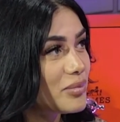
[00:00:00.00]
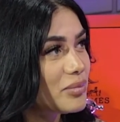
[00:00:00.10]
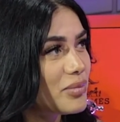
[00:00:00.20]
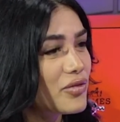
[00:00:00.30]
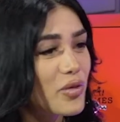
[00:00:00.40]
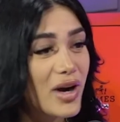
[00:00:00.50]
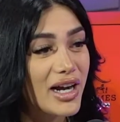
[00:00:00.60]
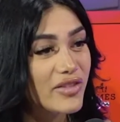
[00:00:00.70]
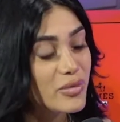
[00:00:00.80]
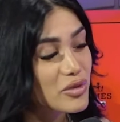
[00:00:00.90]
Before I
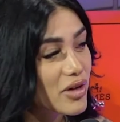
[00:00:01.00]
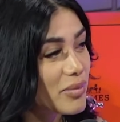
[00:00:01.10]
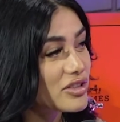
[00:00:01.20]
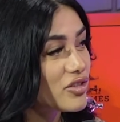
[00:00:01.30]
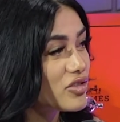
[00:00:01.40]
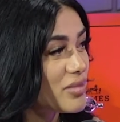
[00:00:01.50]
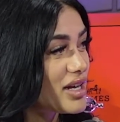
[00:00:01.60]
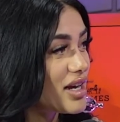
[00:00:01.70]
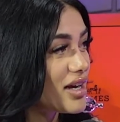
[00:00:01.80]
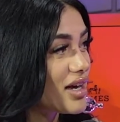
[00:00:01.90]
even blew up on social
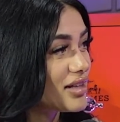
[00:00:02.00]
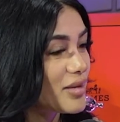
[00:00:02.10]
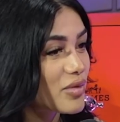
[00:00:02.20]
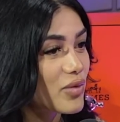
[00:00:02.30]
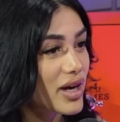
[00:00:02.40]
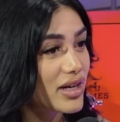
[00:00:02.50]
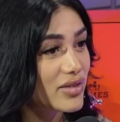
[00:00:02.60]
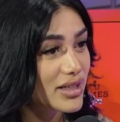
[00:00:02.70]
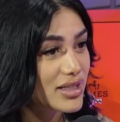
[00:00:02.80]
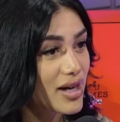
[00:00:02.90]
media, like before any of
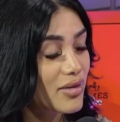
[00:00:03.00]
that stuff.